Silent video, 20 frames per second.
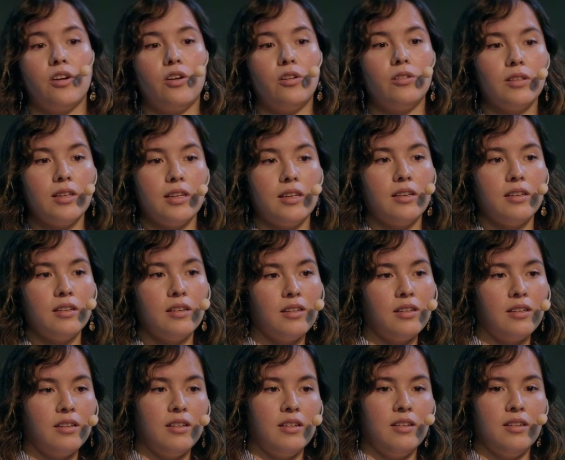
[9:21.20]
only
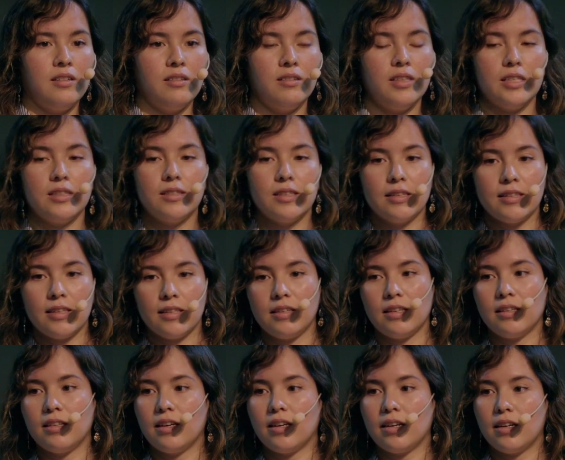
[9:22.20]
the synthetic
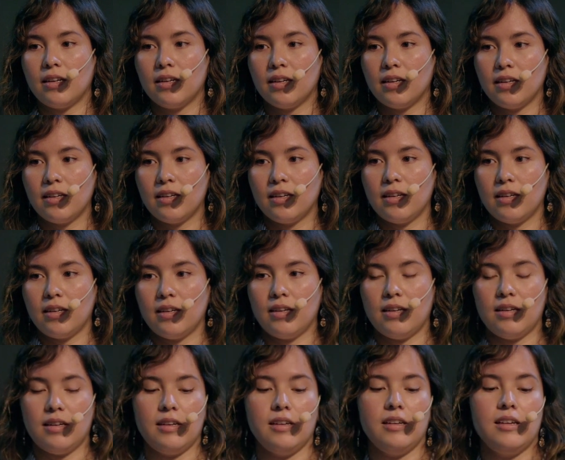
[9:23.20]
data,
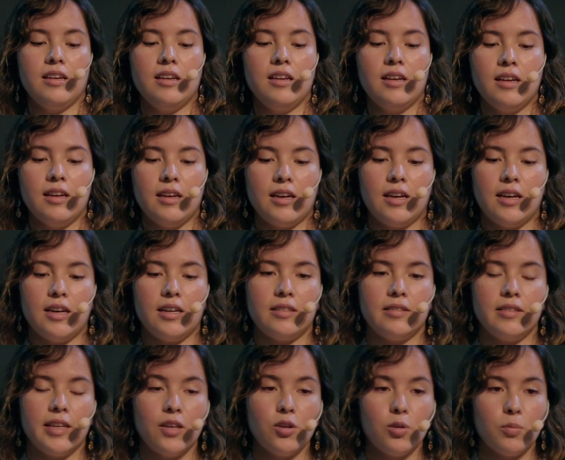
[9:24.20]
and
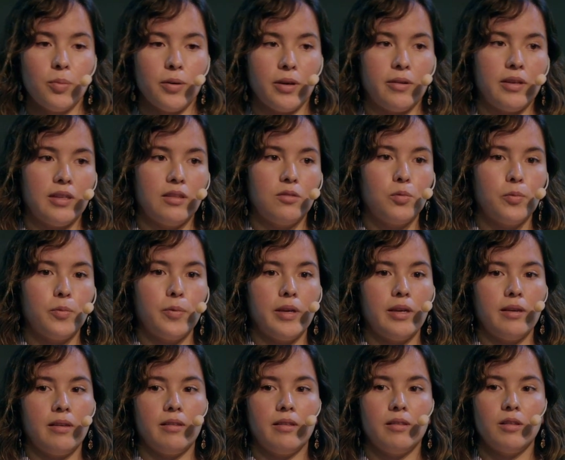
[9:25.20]
they compare it
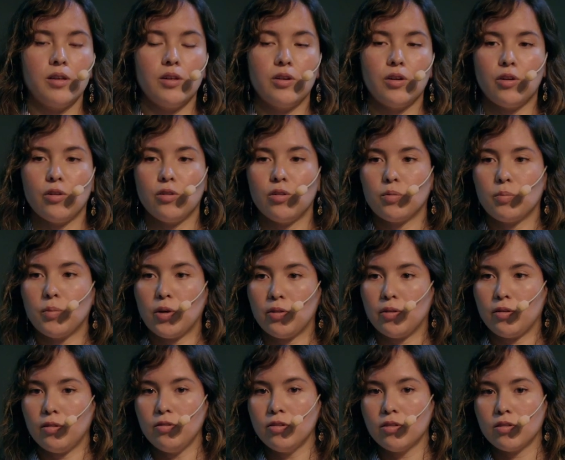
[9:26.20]
with other
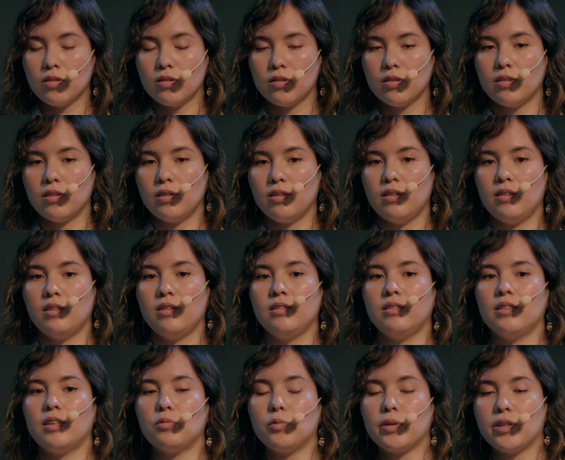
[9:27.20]
models
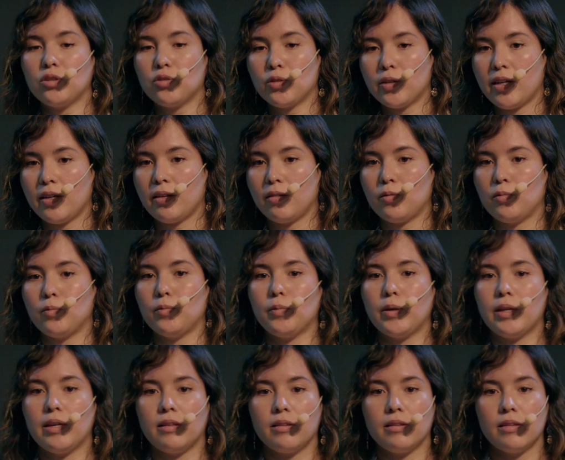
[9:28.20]
that were trained
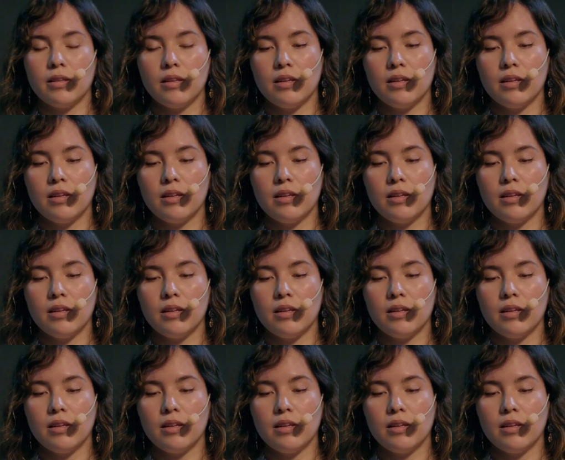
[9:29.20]
with